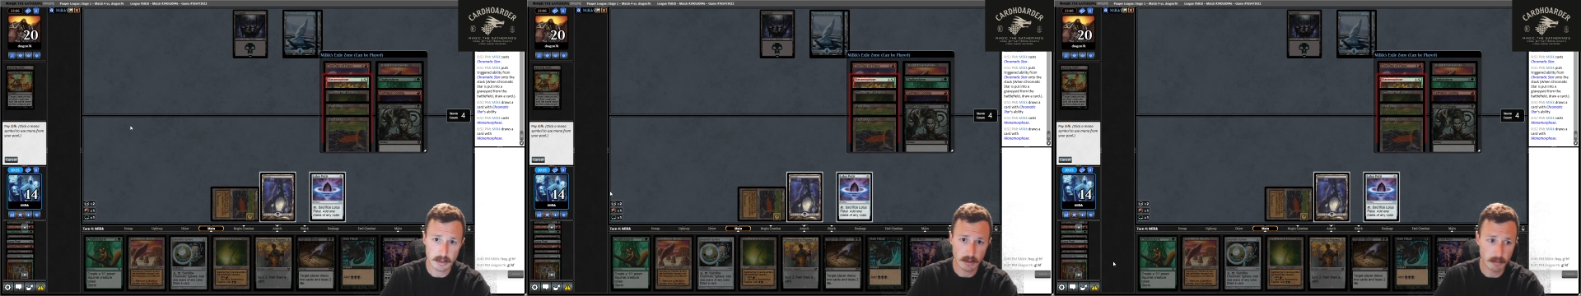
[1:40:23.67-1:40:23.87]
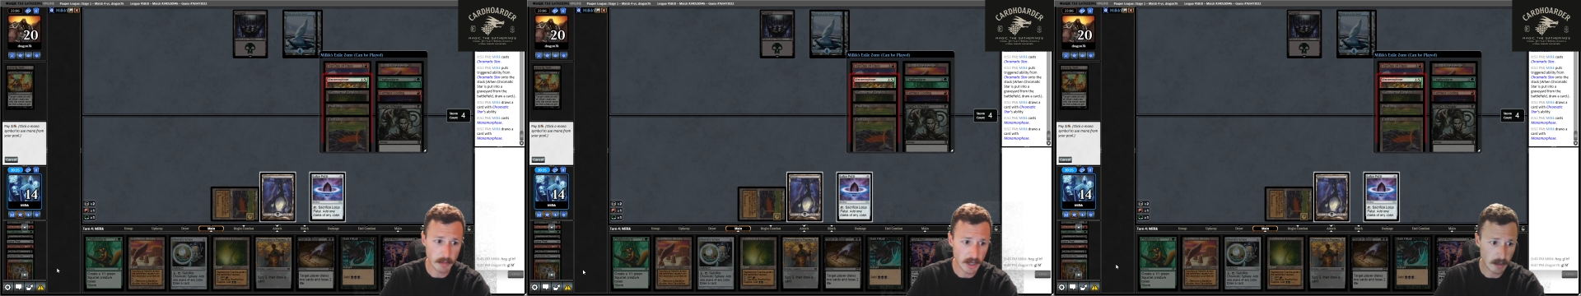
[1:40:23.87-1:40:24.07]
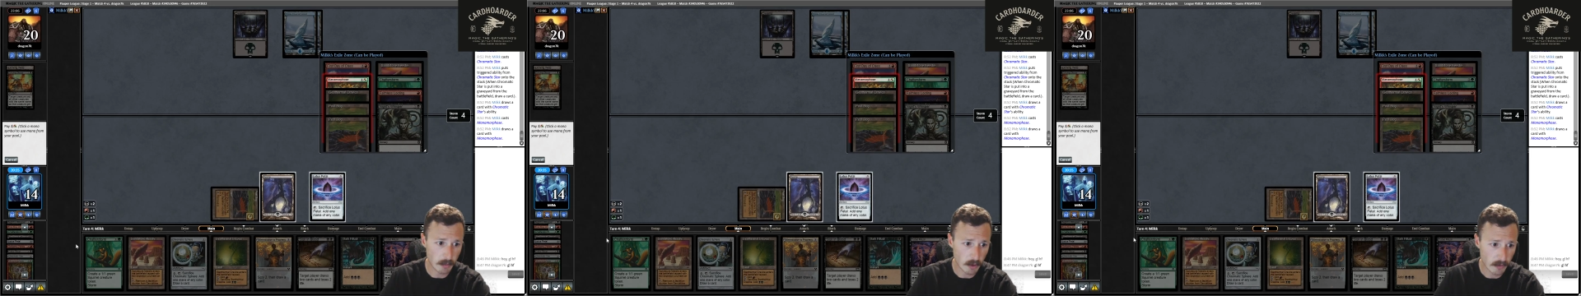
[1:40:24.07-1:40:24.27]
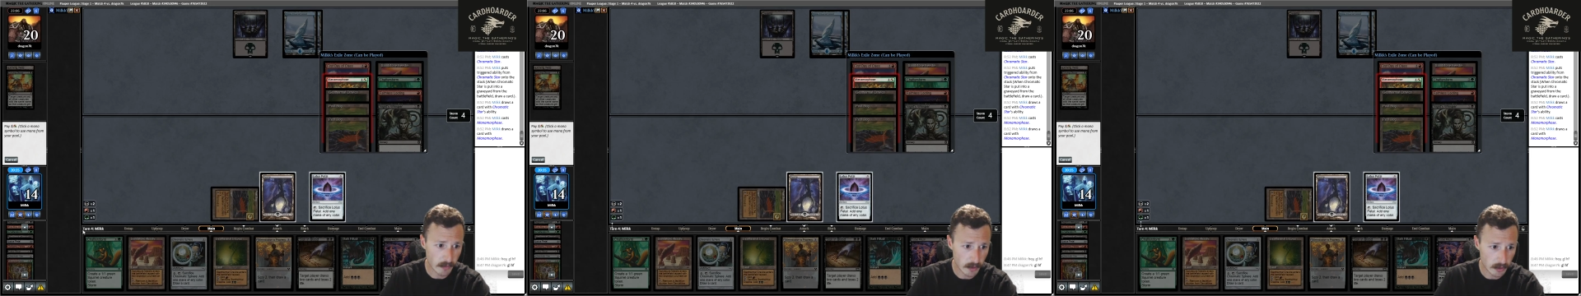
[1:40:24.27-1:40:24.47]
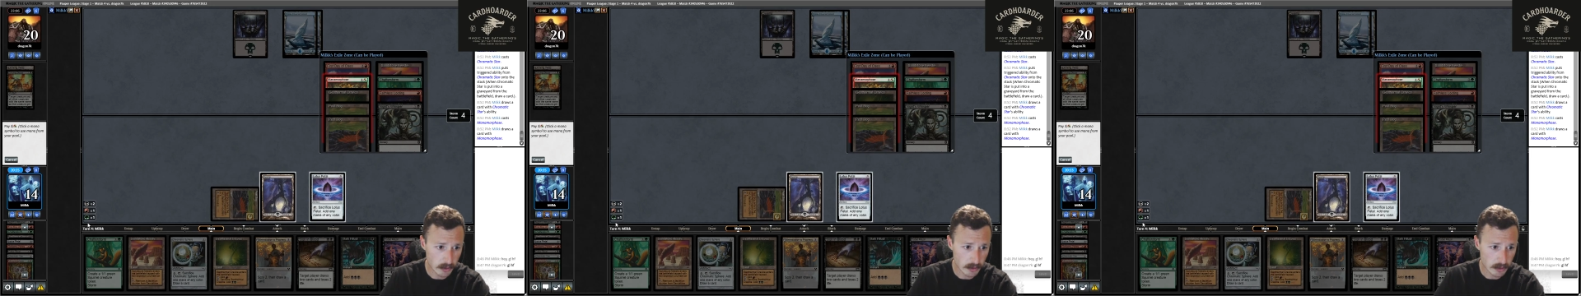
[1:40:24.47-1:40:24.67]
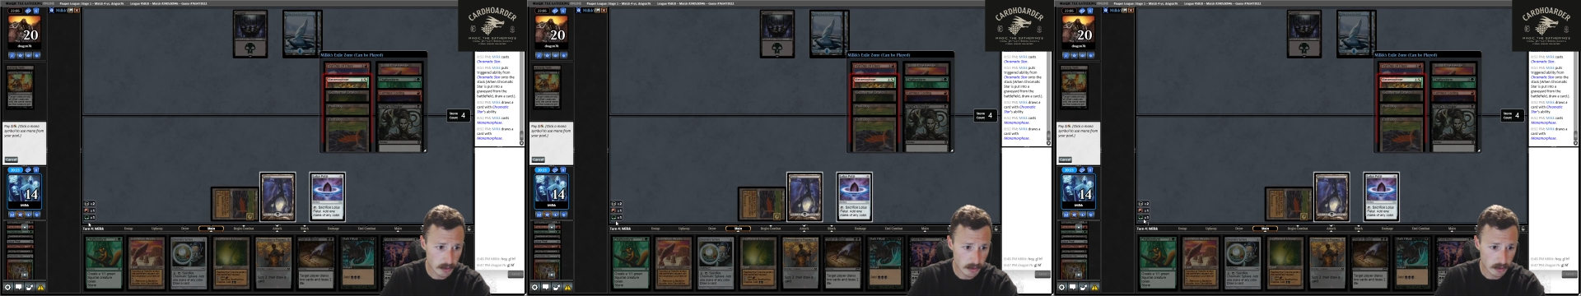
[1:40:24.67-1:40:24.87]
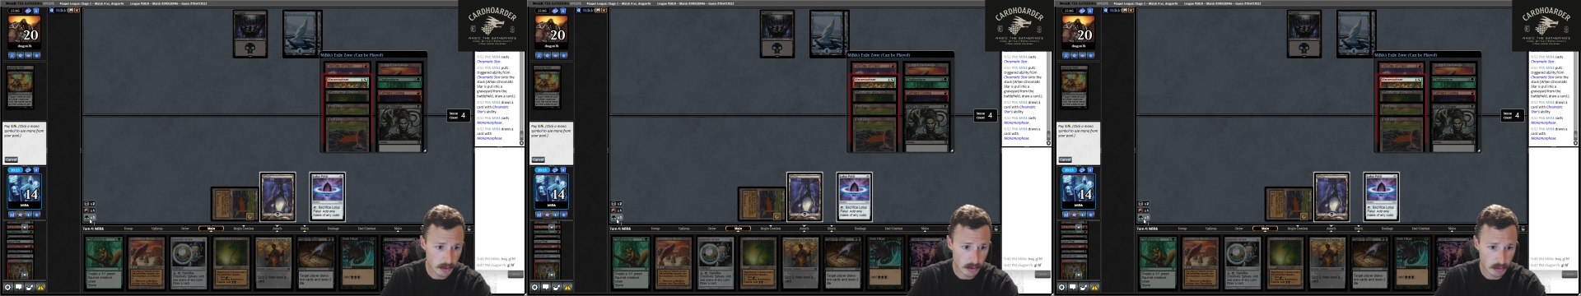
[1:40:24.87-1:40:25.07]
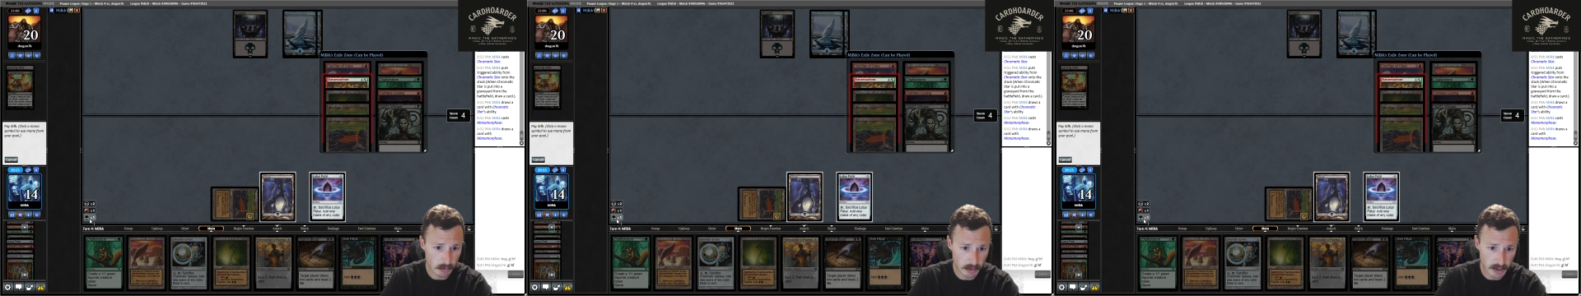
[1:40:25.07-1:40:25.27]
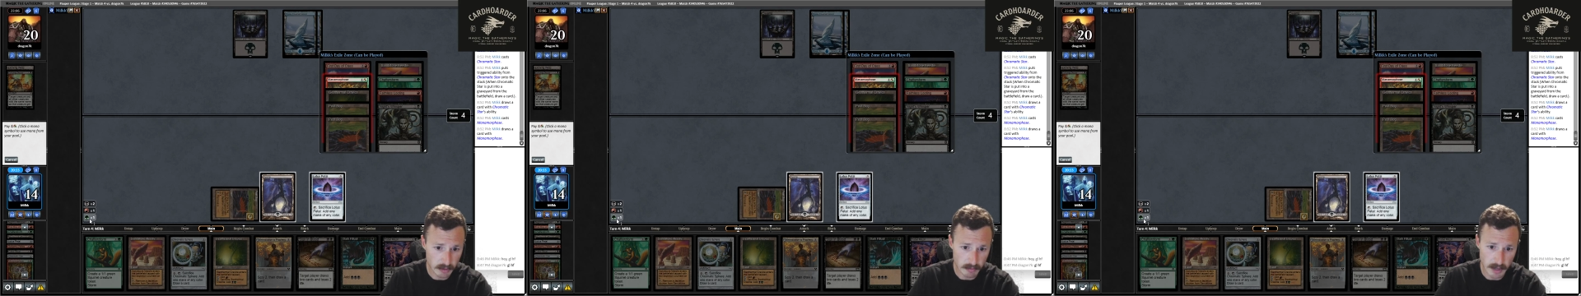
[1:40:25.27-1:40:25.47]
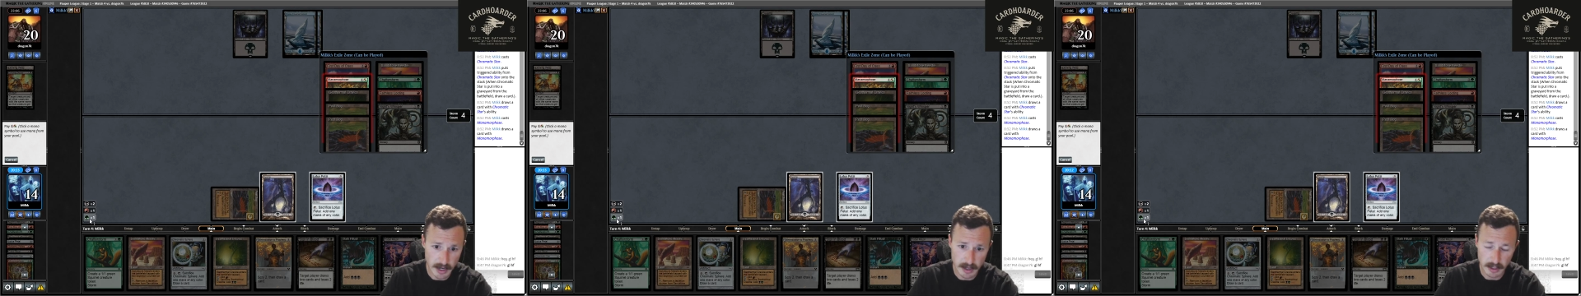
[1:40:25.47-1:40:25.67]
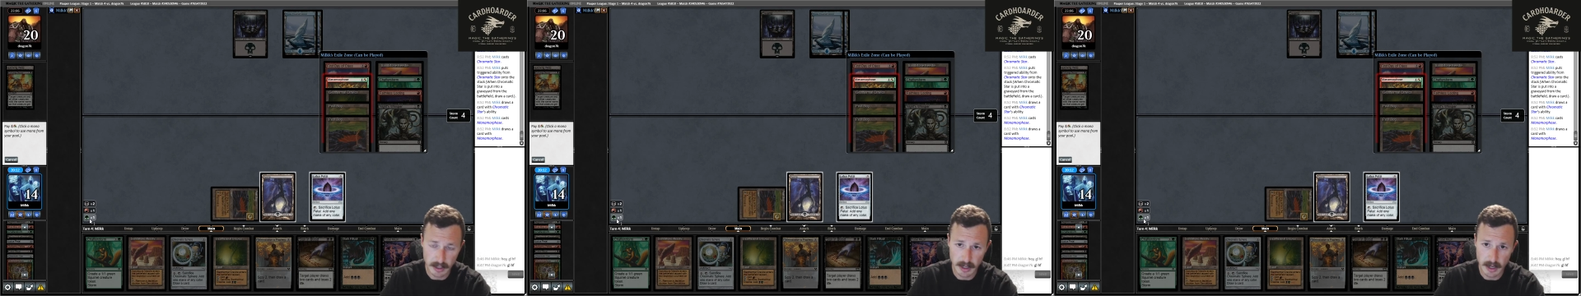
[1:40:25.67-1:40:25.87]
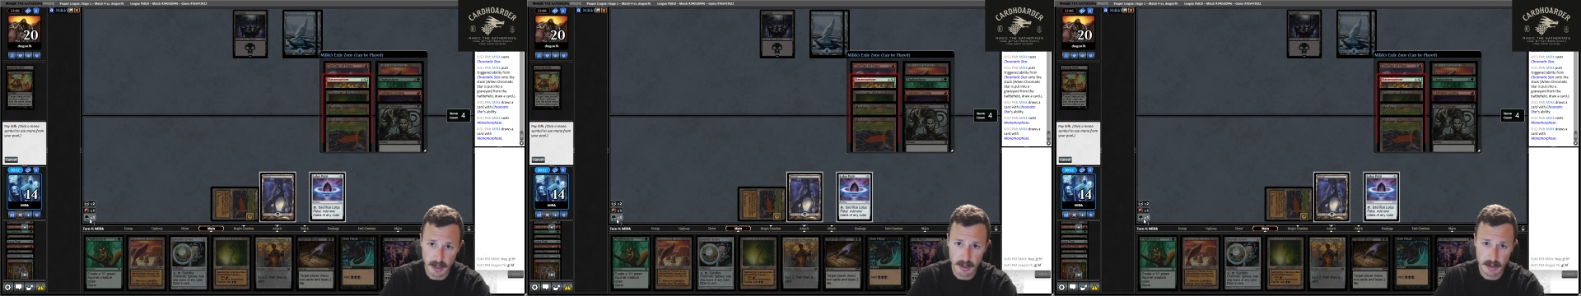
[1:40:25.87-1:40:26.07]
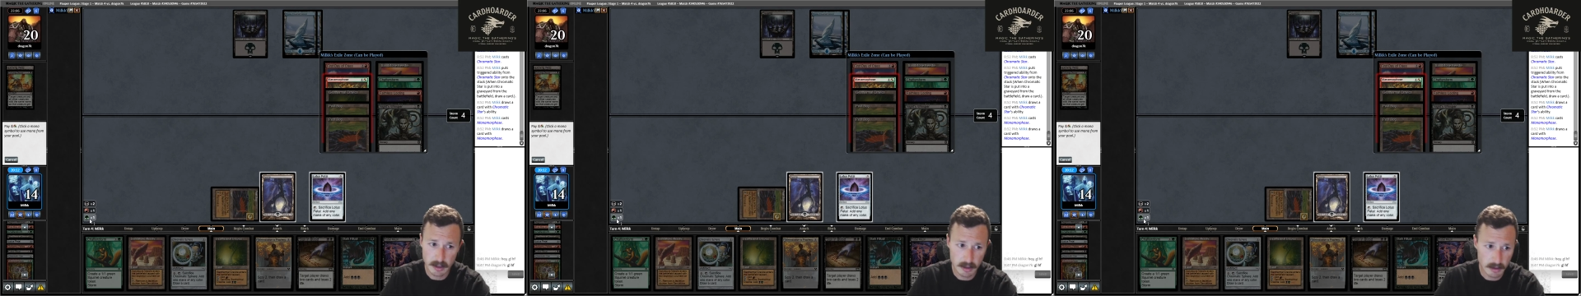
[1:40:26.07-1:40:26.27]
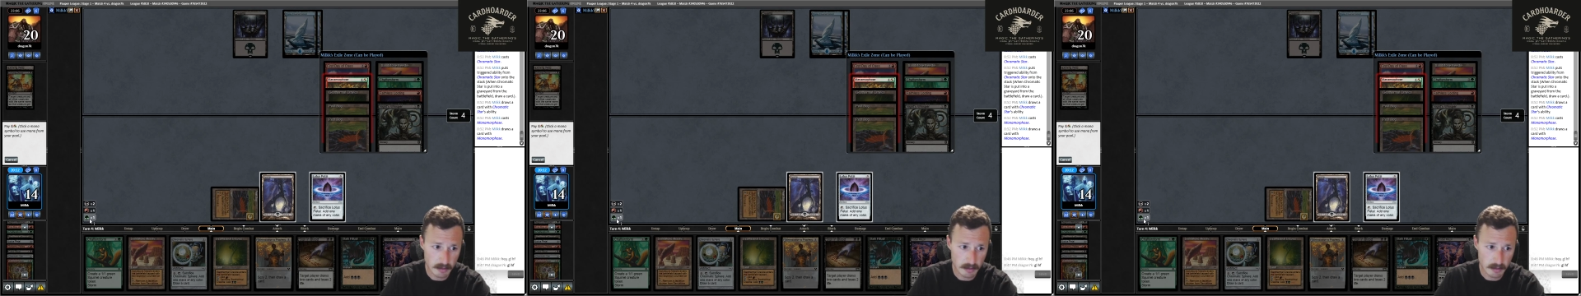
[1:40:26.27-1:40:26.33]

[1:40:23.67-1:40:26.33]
go Manamorphose. Green, red again.